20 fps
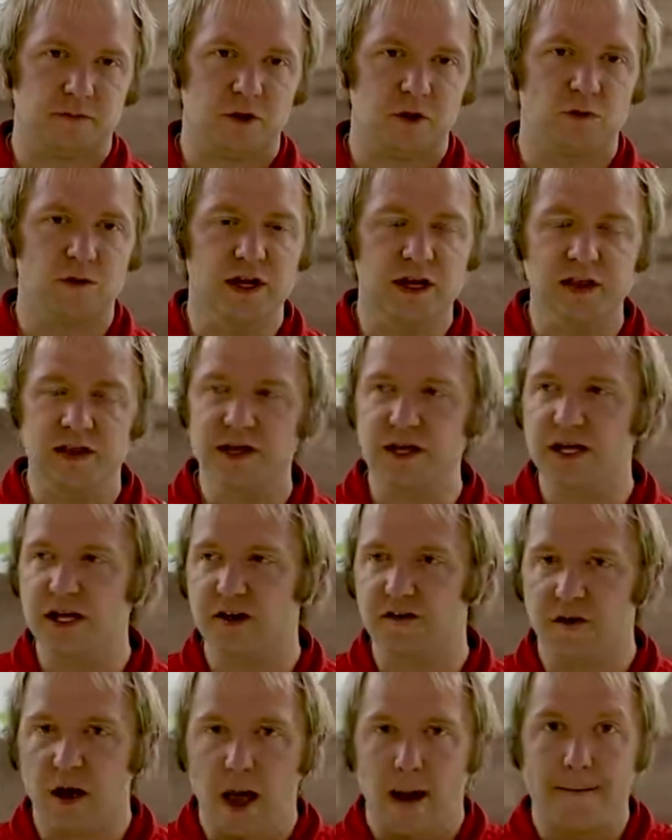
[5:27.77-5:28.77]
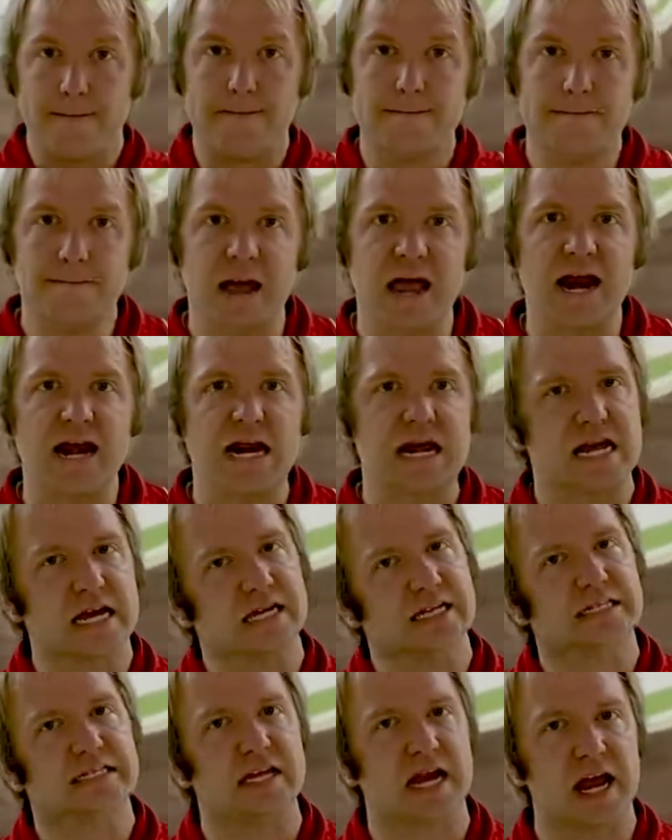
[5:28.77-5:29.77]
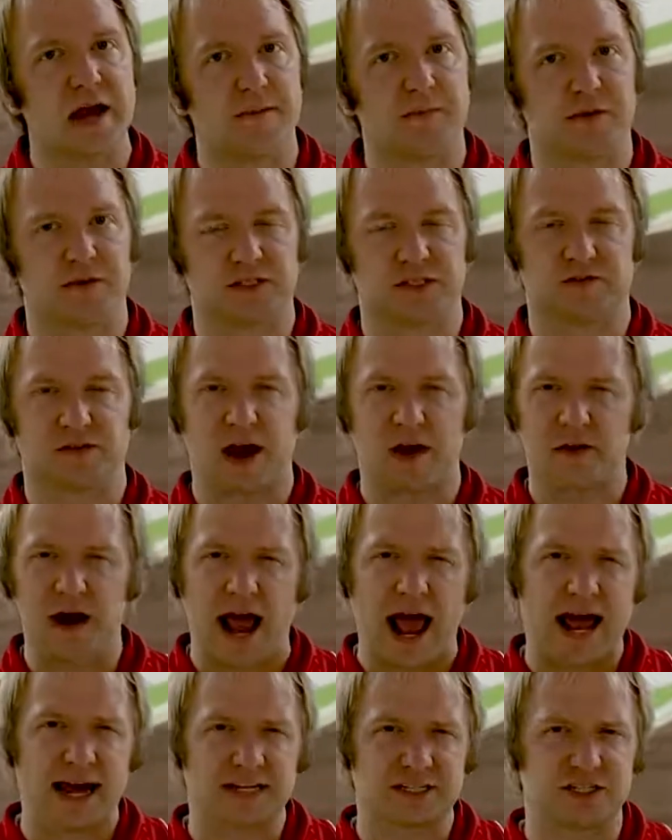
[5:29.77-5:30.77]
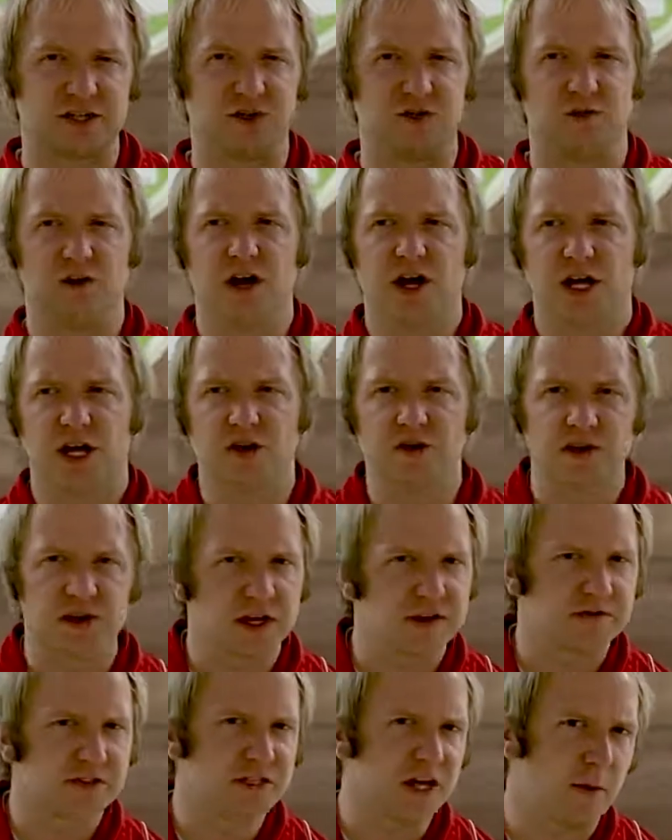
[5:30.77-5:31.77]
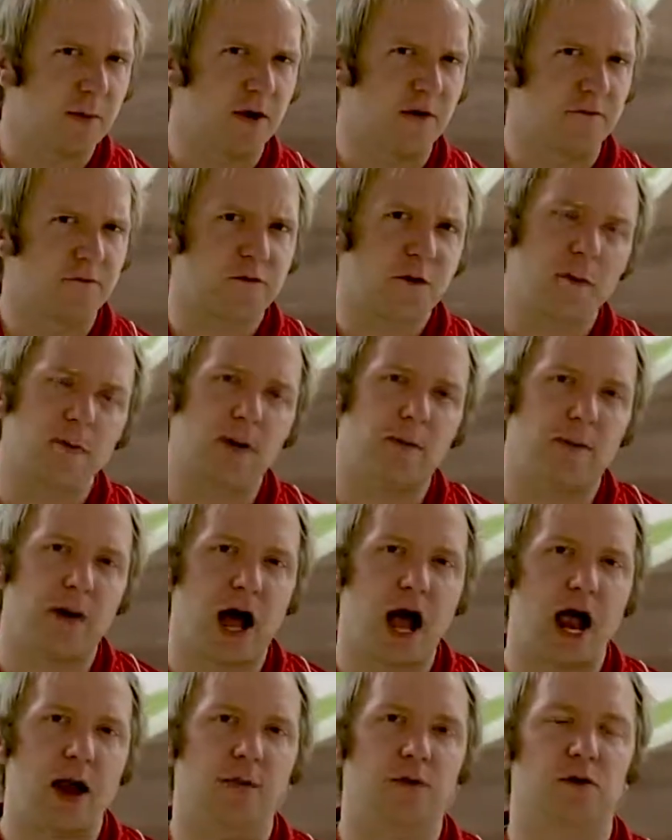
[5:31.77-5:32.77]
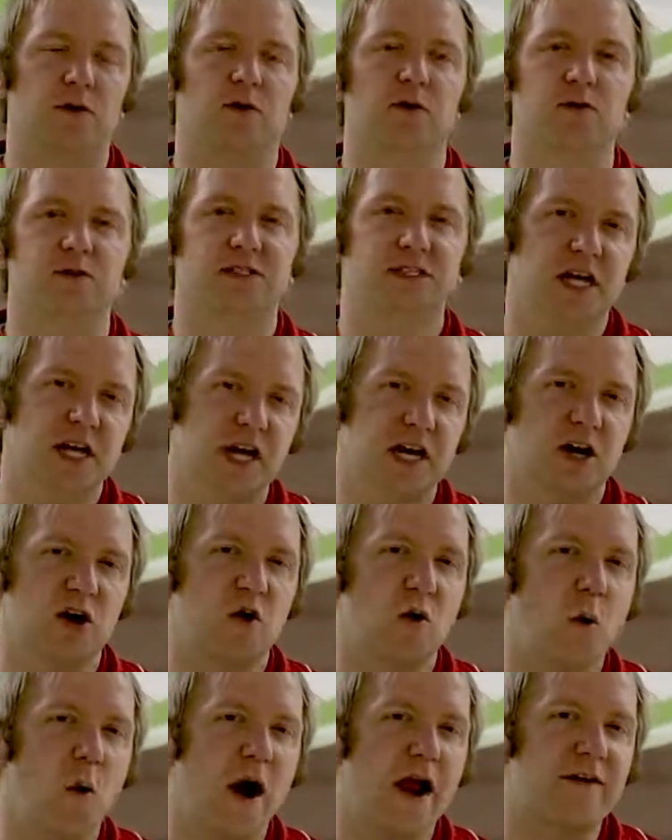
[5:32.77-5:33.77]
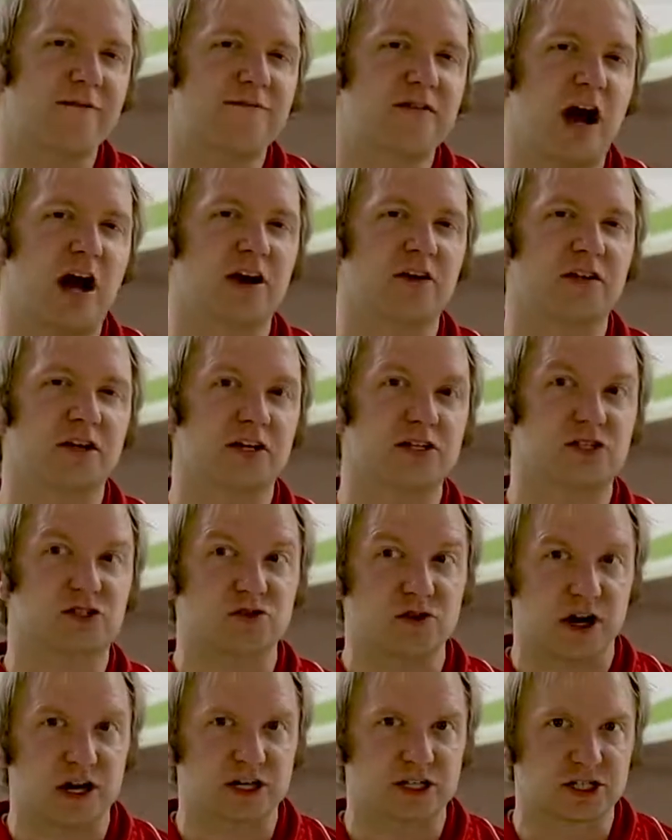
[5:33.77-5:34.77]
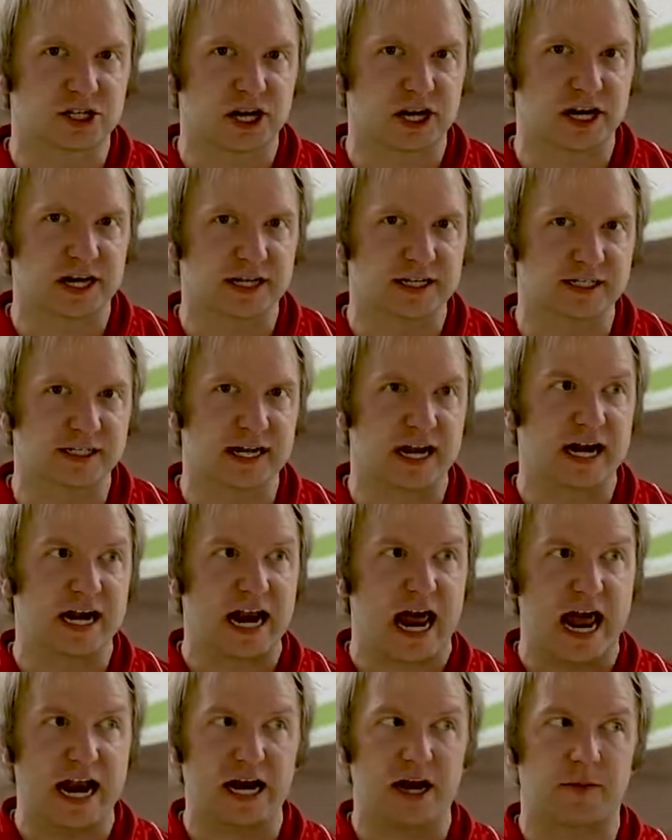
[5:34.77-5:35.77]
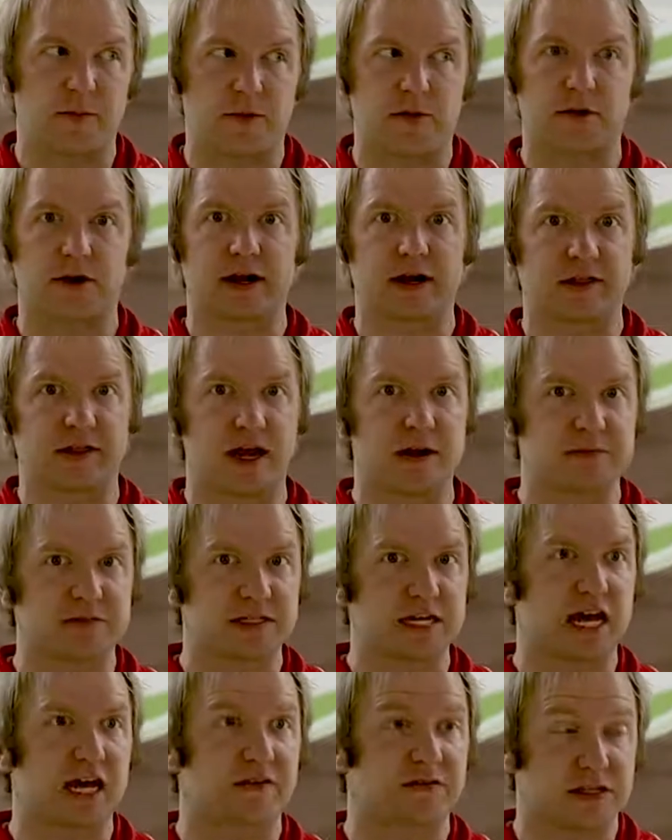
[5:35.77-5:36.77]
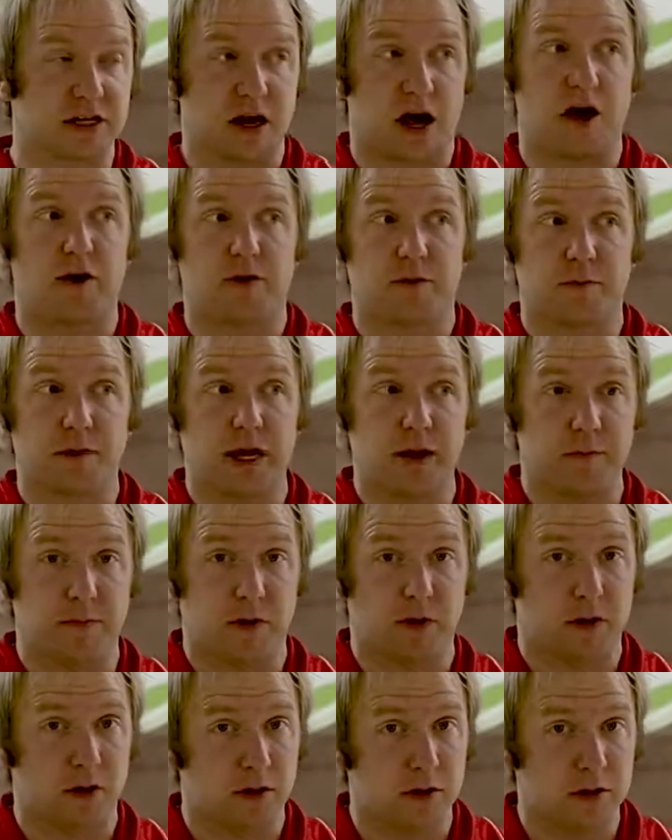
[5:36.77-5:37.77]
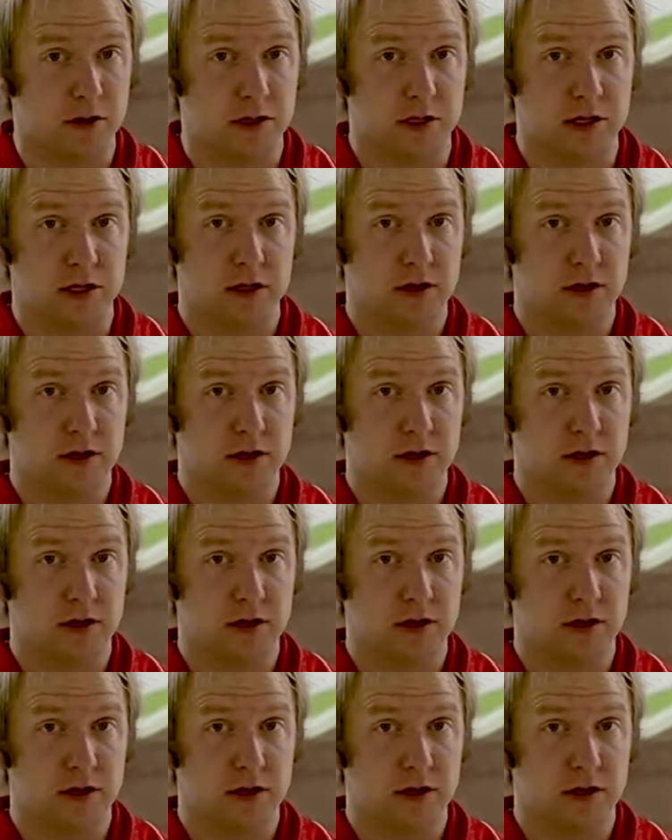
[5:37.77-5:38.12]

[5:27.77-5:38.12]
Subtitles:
We can think of many examples. If I were to ask you, can you think of someone from the Bible who didn't quite follow the instructions and it ended up hurting themselves and other people?